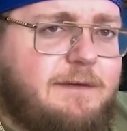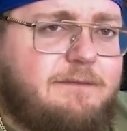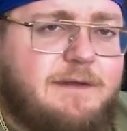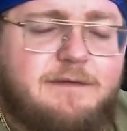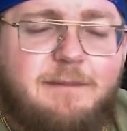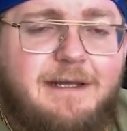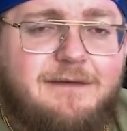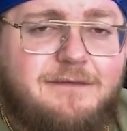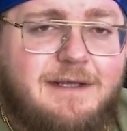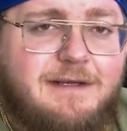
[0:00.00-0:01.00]
The
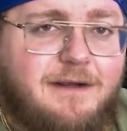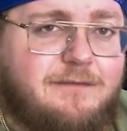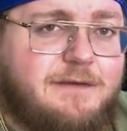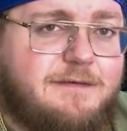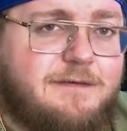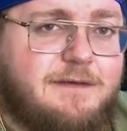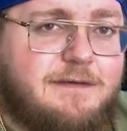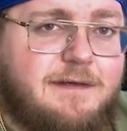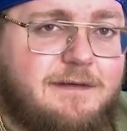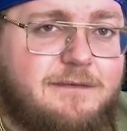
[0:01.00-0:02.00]
expanded VA coverage still
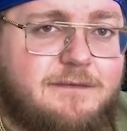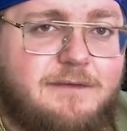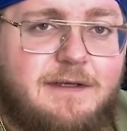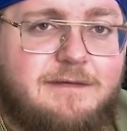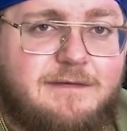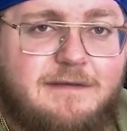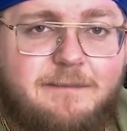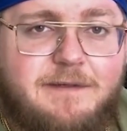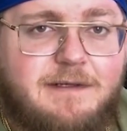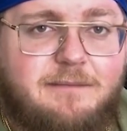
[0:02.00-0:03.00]
continues. The VA is
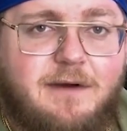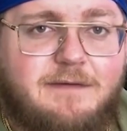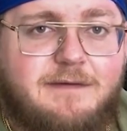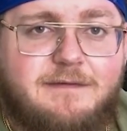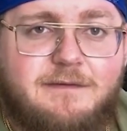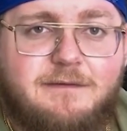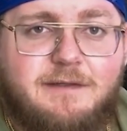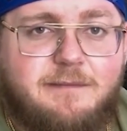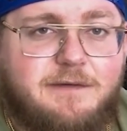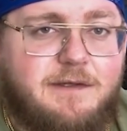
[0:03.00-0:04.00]
accepting and processing new
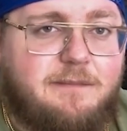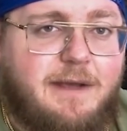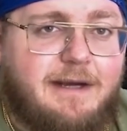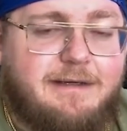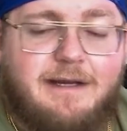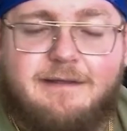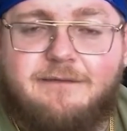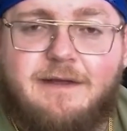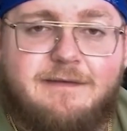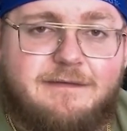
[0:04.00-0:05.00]
claims under the PACT Act.
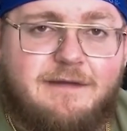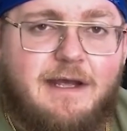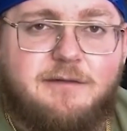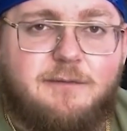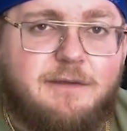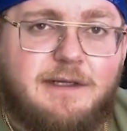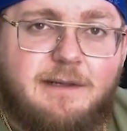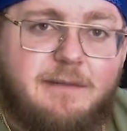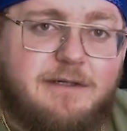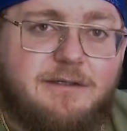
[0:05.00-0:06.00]
They've got this dashboard, like
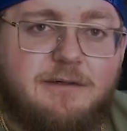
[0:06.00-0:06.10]
I mentioned